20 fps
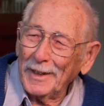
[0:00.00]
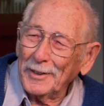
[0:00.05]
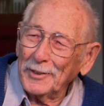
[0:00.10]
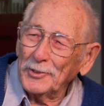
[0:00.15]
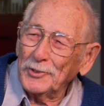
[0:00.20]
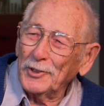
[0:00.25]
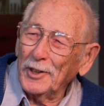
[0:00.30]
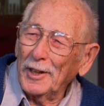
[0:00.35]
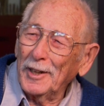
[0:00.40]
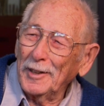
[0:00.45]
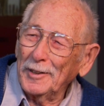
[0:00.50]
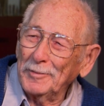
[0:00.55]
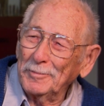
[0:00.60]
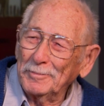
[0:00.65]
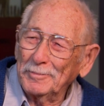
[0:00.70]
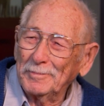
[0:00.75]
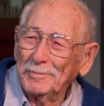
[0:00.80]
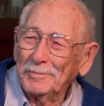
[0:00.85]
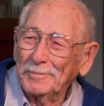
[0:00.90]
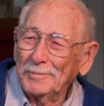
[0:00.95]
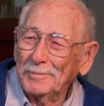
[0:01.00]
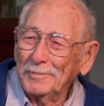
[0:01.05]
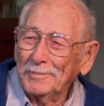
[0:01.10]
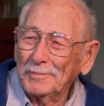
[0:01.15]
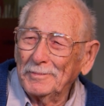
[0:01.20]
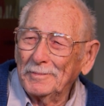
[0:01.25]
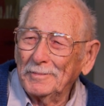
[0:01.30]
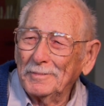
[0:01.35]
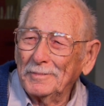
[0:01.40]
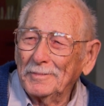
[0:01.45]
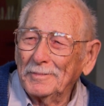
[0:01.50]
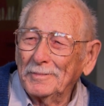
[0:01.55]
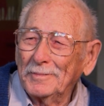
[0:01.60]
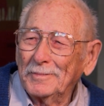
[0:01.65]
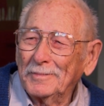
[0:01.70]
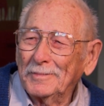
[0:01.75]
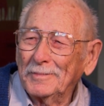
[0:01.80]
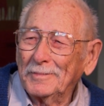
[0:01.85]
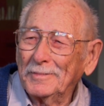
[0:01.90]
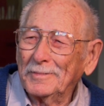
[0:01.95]
to you, Wyoming John. Chronicle, and
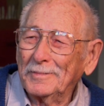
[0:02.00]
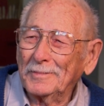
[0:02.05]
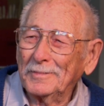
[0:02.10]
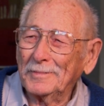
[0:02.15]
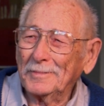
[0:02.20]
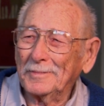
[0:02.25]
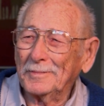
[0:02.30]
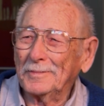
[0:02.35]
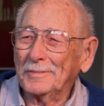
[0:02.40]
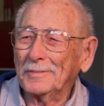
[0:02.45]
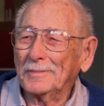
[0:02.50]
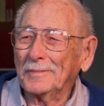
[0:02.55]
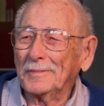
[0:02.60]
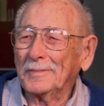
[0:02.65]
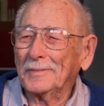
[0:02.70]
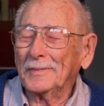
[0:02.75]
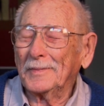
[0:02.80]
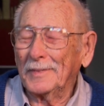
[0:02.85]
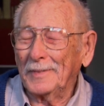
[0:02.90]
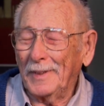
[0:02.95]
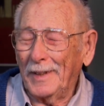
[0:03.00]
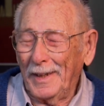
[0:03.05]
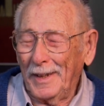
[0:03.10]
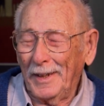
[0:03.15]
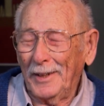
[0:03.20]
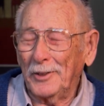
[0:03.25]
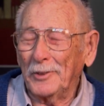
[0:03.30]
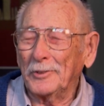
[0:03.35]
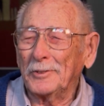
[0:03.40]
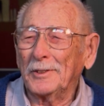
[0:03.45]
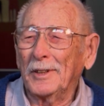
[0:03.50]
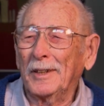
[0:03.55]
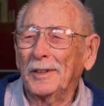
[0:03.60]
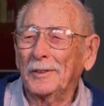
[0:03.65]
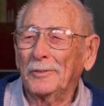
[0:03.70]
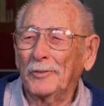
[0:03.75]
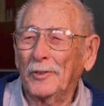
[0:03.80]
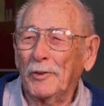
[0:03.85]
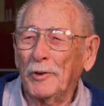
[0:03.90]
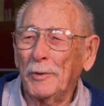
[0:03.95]
thanks for joining us here Thank today. Thank you,
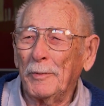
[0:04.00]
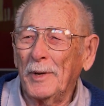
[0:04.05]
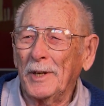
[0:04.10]
John, very